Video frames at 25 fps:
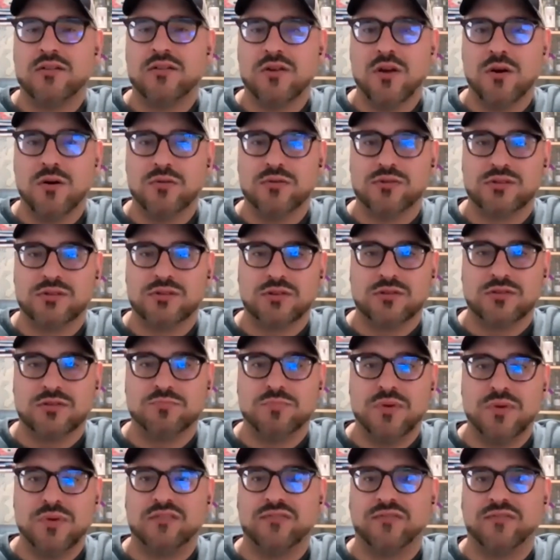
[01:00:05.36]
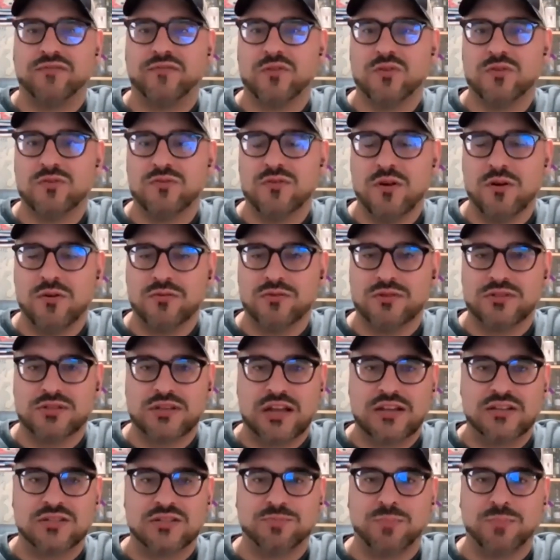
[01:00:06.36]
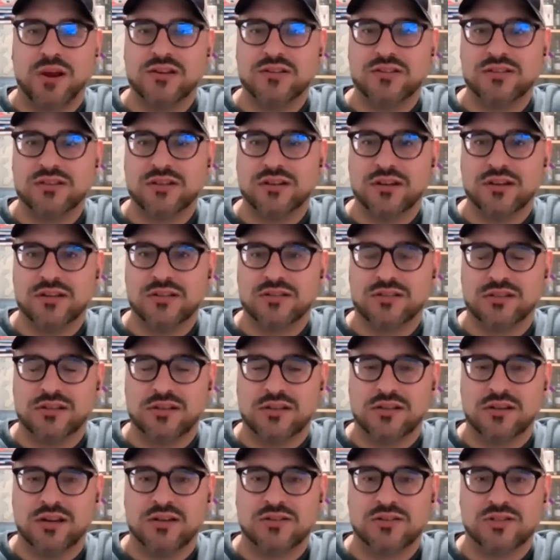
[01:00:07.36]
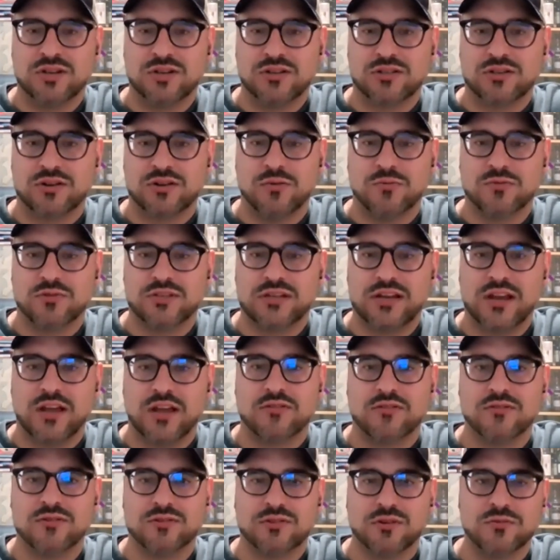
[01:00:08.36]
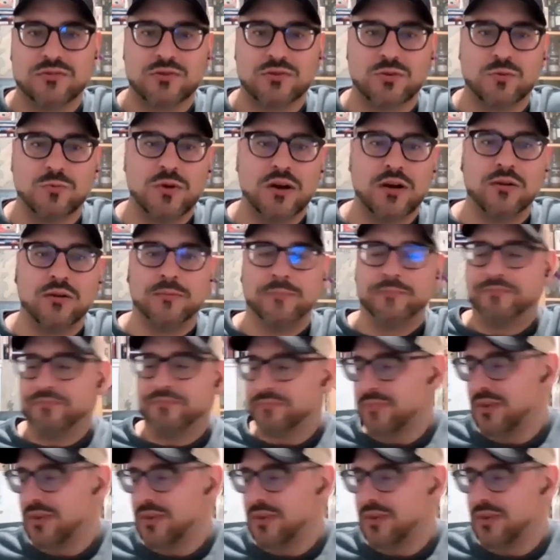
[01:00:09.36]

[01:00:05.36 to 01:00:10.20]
notes, those big fruit notes, that spiciness. It just goes together so well.